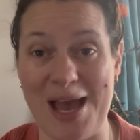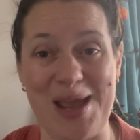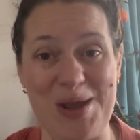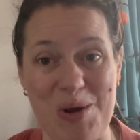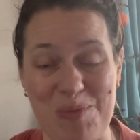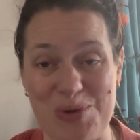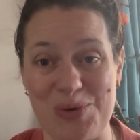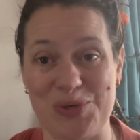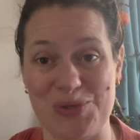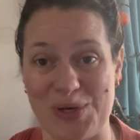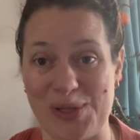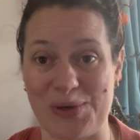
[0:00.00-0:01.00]
I hope you
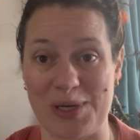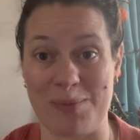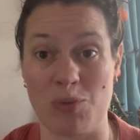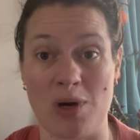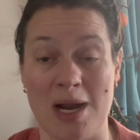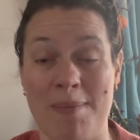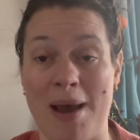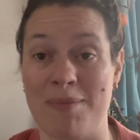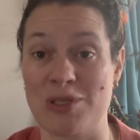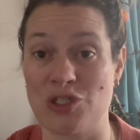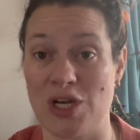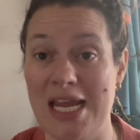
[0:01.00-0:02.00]
enjoy learning more about
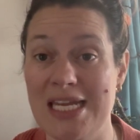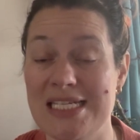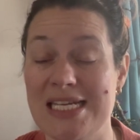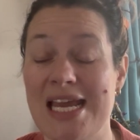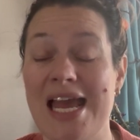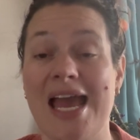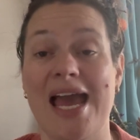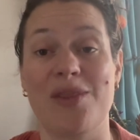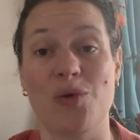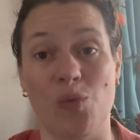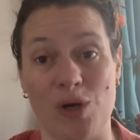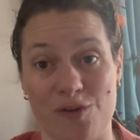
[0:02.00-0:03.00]
Mr. Andy and
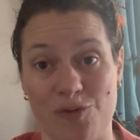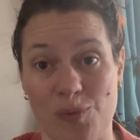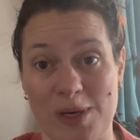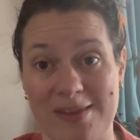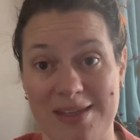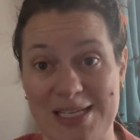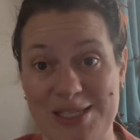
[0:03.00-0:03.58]
the wonderful work that he's